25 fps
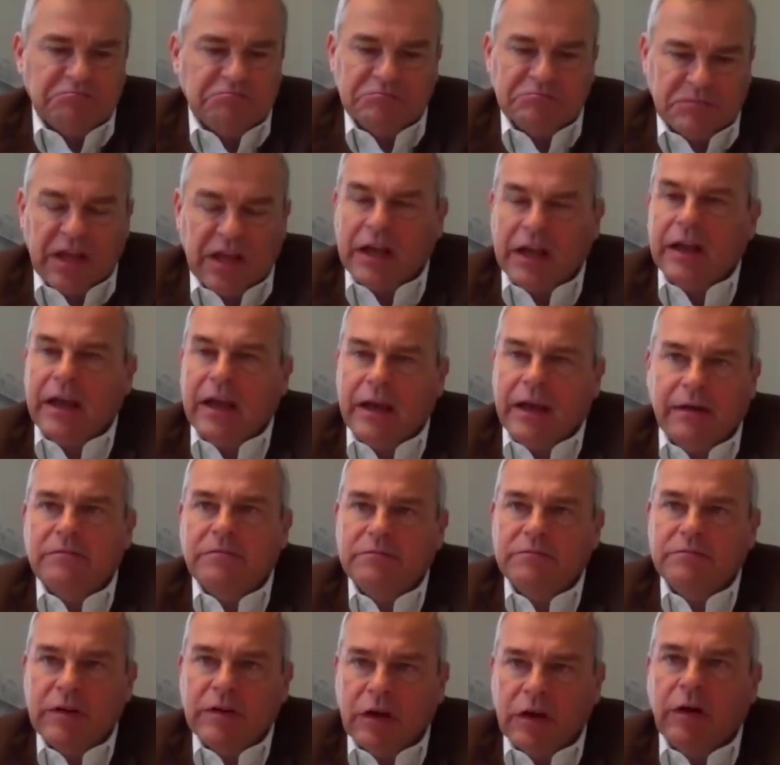done
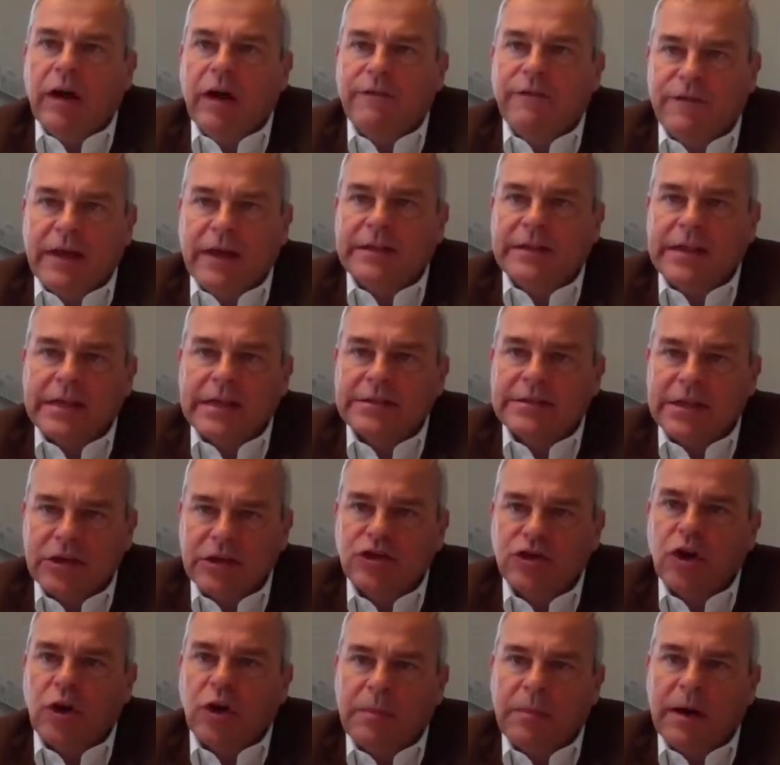a fantastic
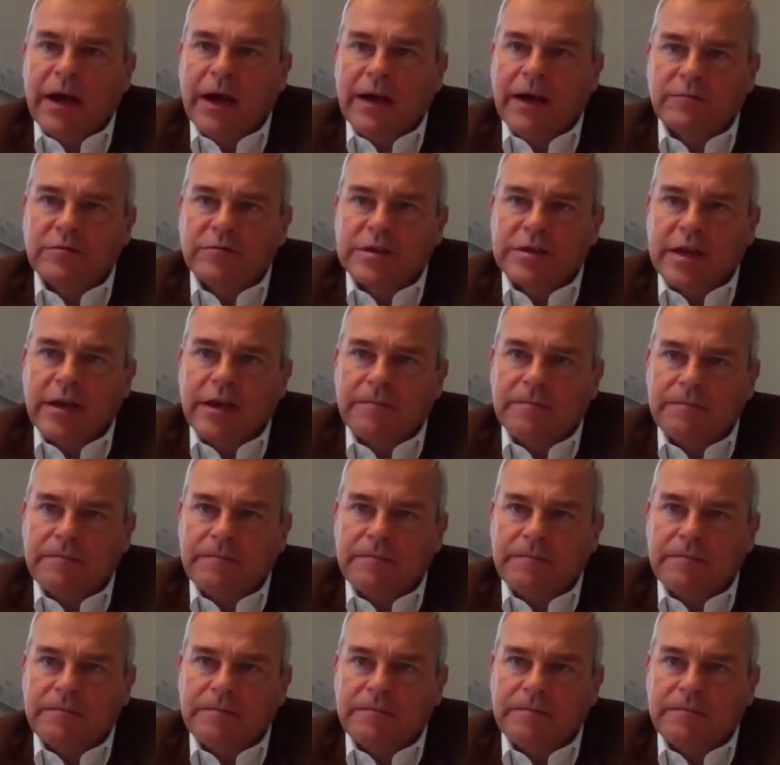job, I have to say.